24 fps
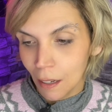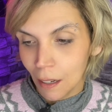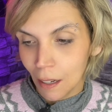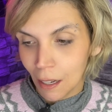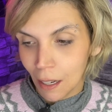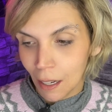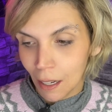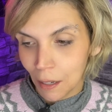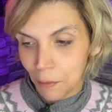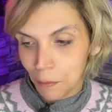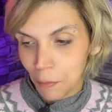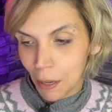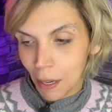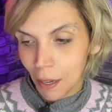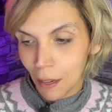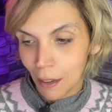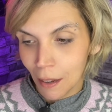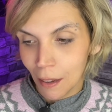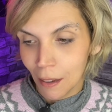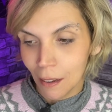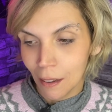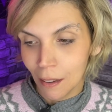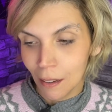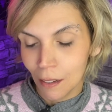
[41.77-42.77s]
Um,
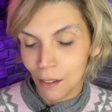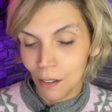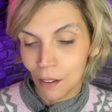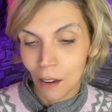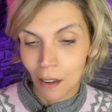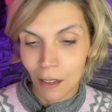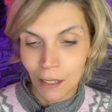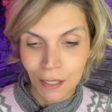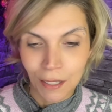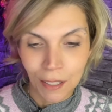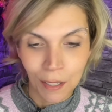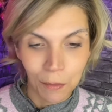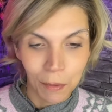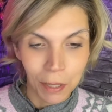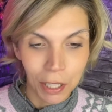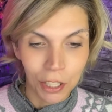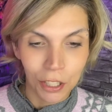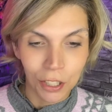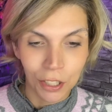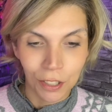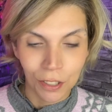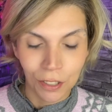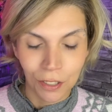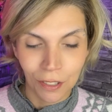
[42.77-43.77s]
not so
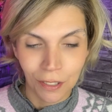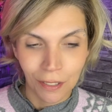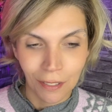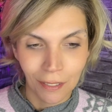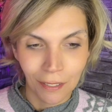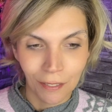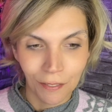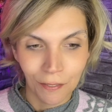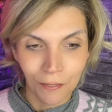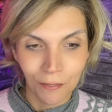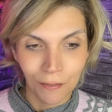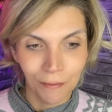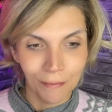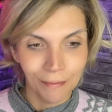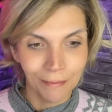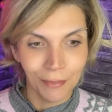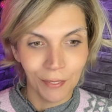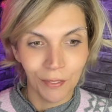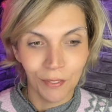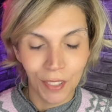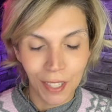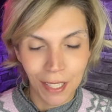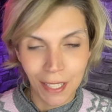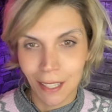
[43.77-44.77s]
much
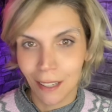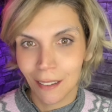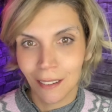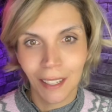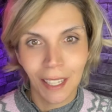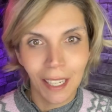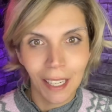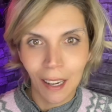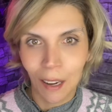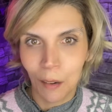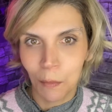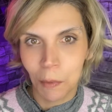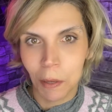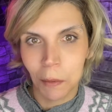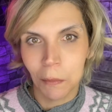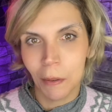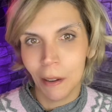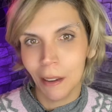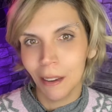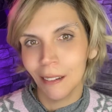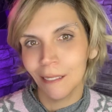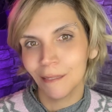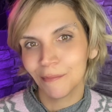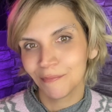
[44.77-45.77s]
physically kept me,
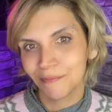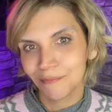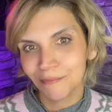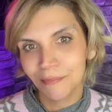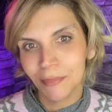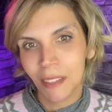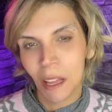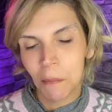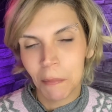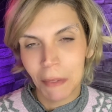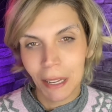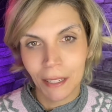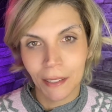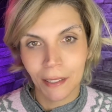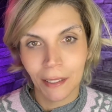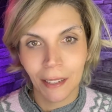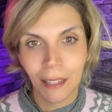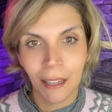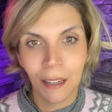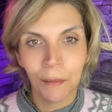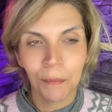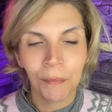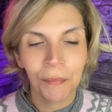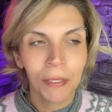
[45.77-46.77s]
but
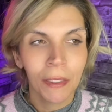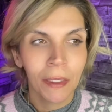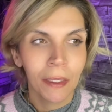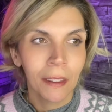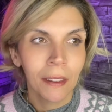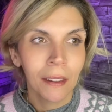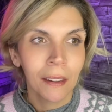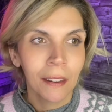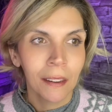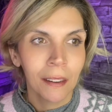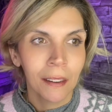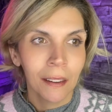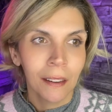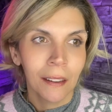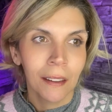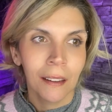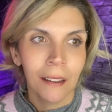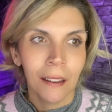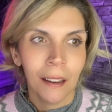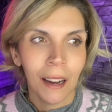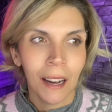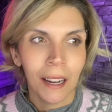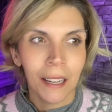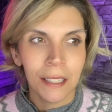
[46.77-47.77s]
mentally.
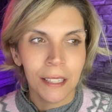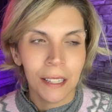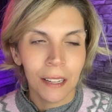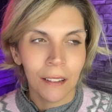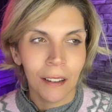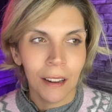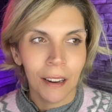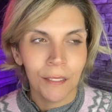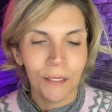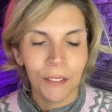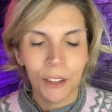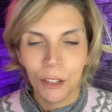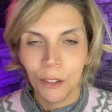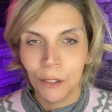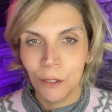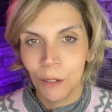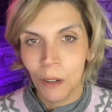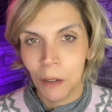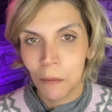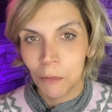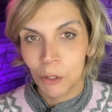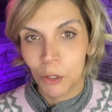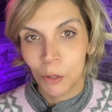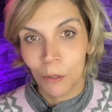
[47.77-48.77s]
As a lot of you,
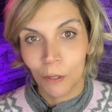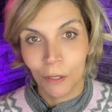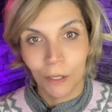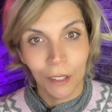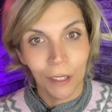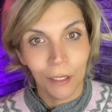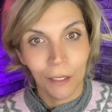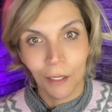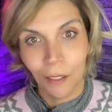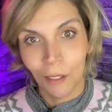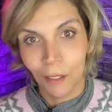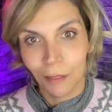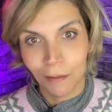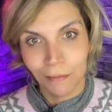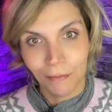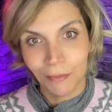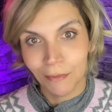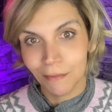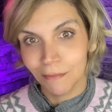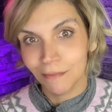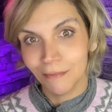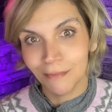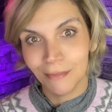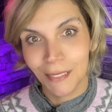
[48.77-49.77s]
I'm sure, know,
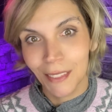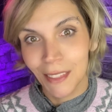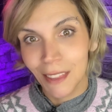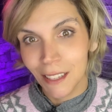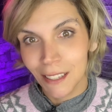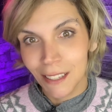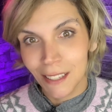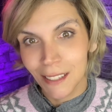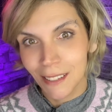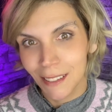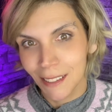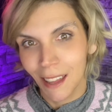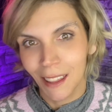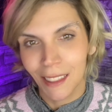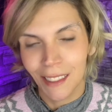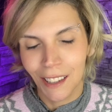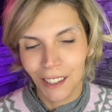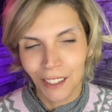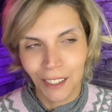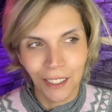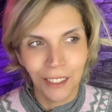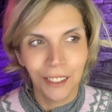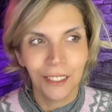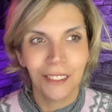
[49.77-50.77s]
this is
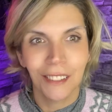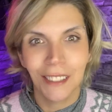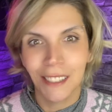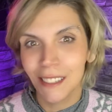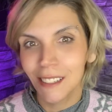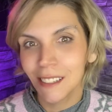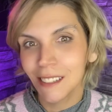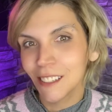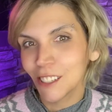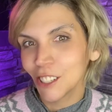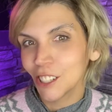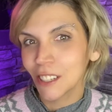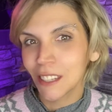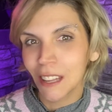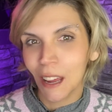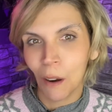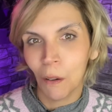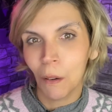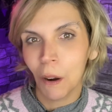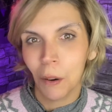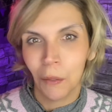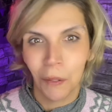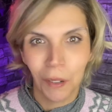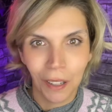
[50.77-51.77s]
nothing new. This is just
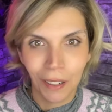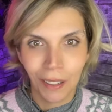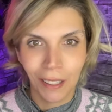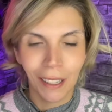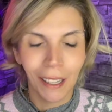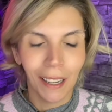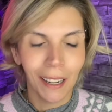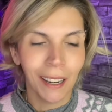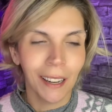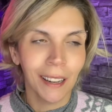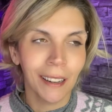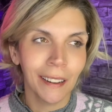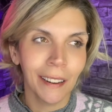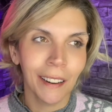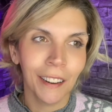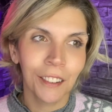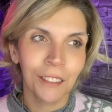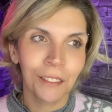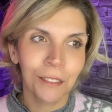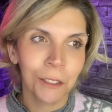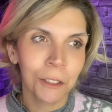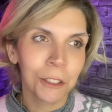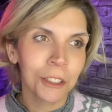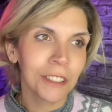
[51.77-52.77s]
how I work. And
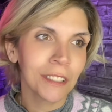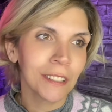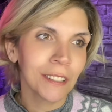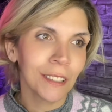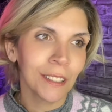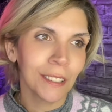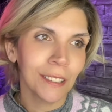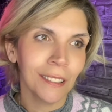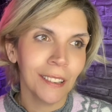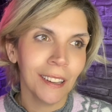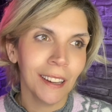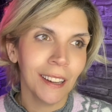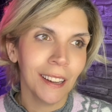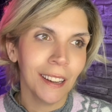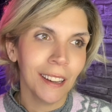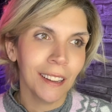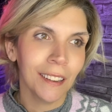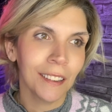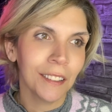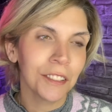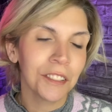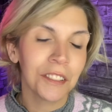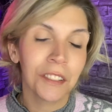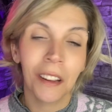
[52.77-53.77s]
unfortunately,
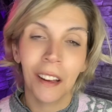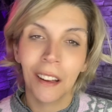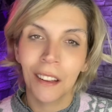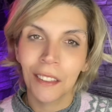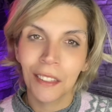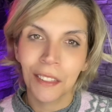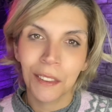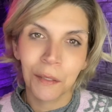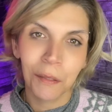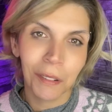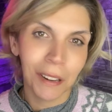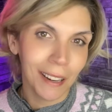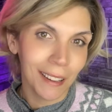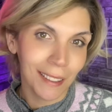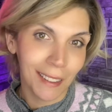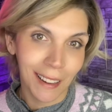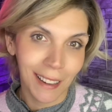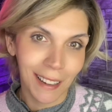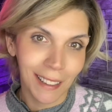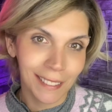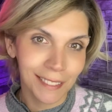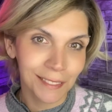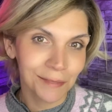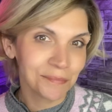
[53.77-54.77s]
it is not the way
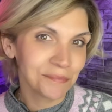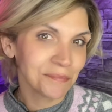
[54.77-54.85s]
that